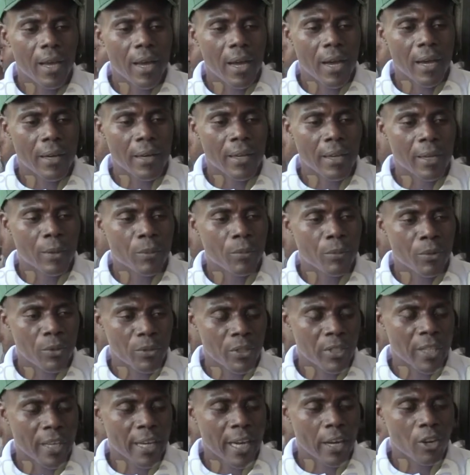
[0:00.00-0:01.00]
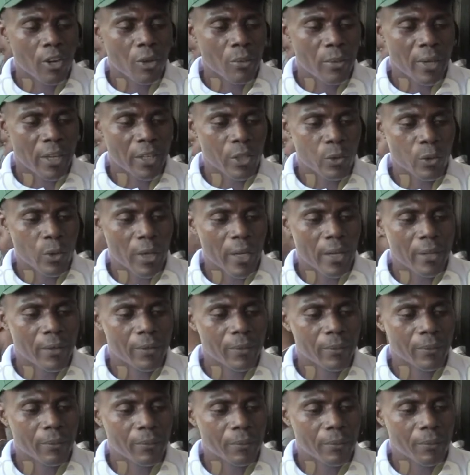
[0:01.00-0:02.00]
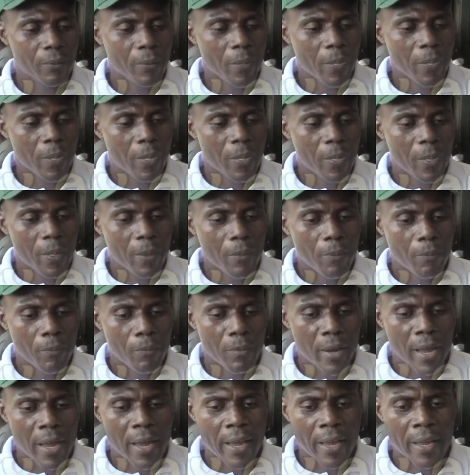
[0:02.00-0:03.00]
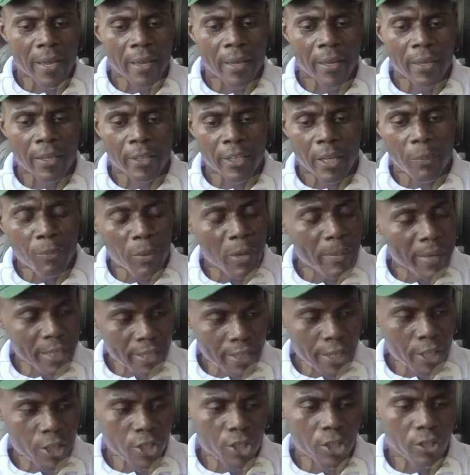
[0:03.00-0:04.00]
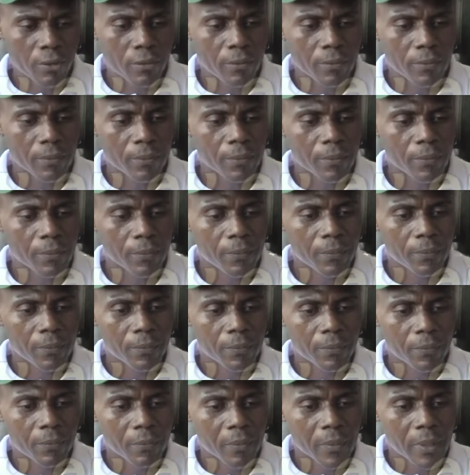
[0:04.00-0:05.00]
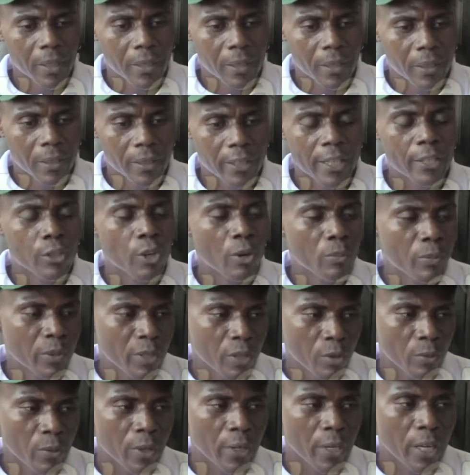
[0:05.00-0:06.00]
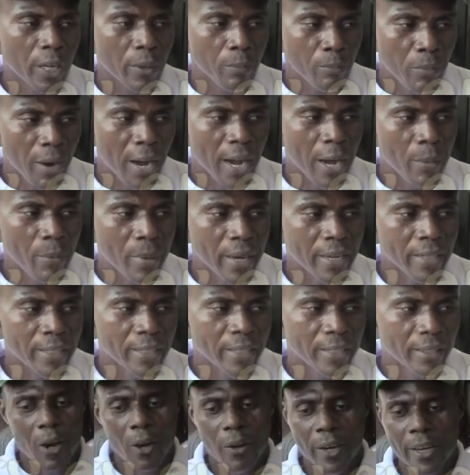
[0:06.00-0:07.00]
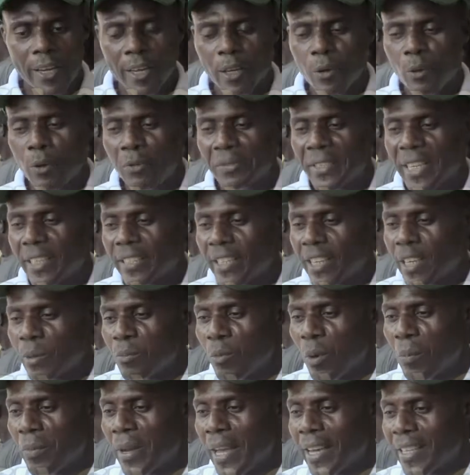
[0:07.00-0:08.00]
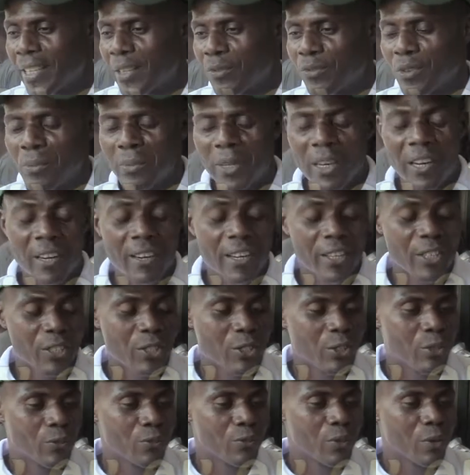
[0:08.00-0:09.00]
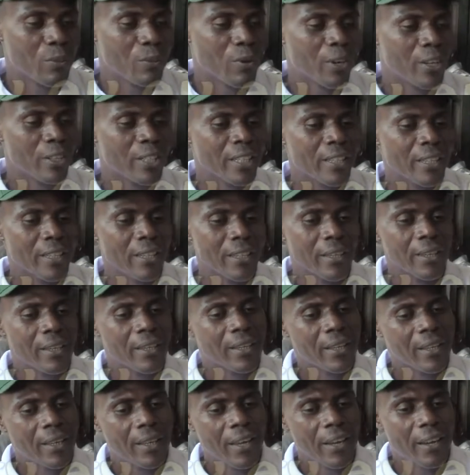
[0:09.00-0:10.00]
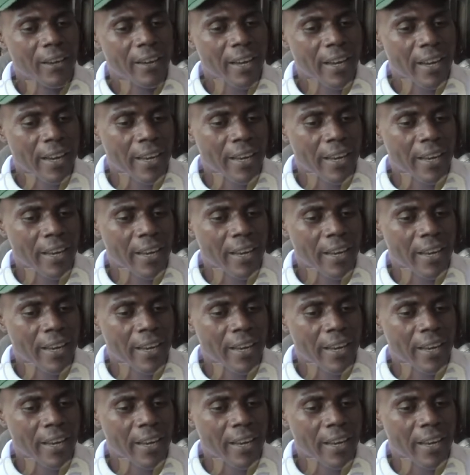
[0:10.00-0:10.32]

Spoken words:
and boost the economy as well. By the implementation, there's going to be empowerment. Already we've started mobilizing from the grassroots, from all the area